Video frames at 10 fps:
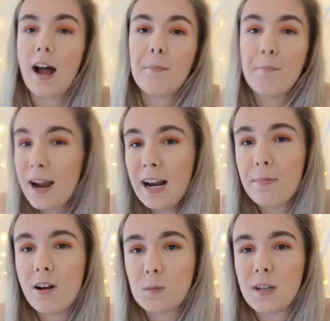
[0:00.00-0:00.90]
Mainly
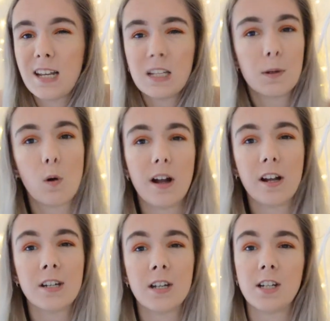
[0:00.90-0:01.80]
because my skin's been quite
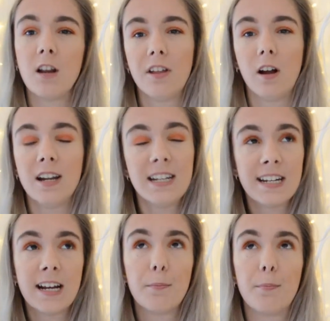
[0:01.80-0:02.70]
good and I don't think I need
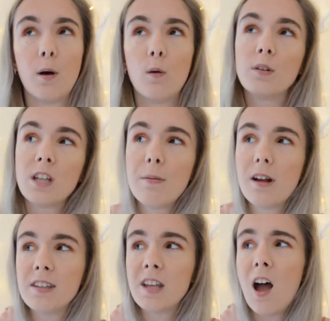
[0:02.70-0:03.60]
it, but also
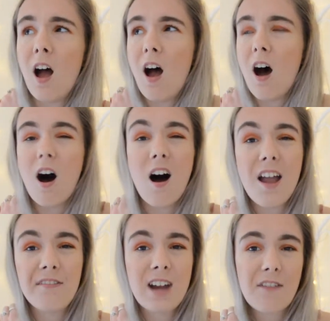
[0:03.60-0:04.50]
because
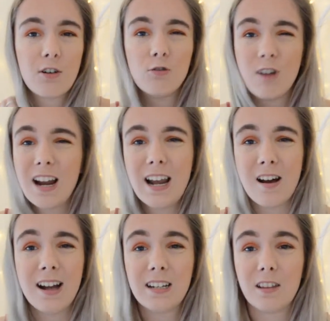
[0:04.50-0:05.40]
I've never really
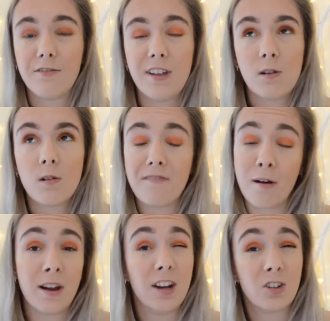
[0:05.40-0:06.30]
liked the feel of
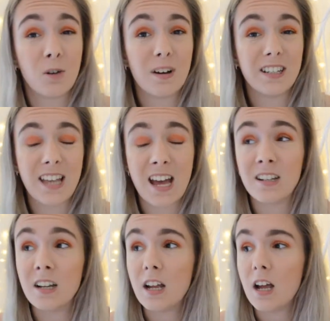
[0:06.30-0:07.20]
foundation on my
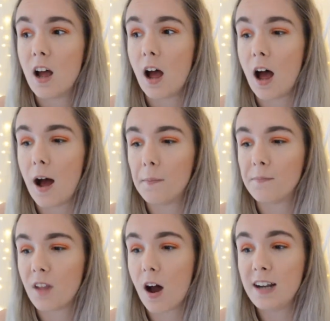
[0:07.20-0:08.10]
skin.
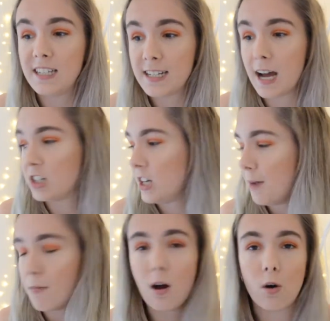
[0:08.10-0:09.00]
I did actually,
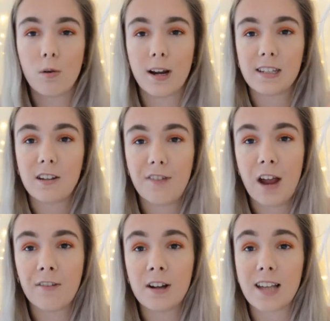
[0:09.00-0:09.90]
in my old list of
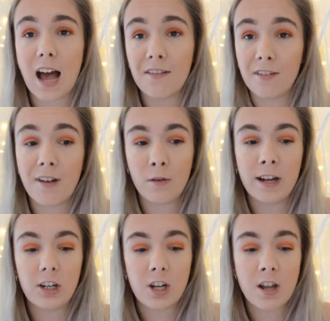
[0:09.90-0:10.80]
favourites, have a
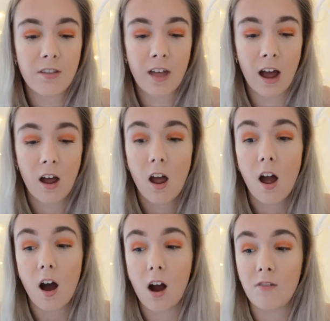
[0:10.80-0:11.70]
foundation that
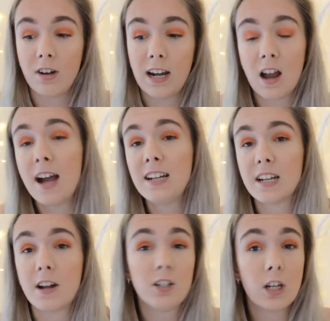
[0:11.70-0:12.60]
I really liked,
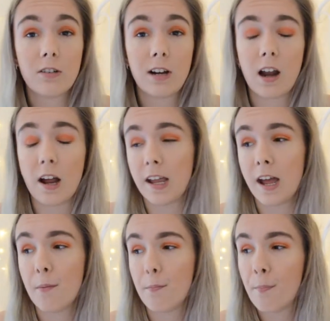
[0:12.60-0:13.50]
and I do really like
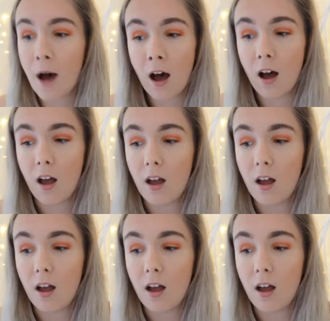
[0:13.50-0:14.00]
it, but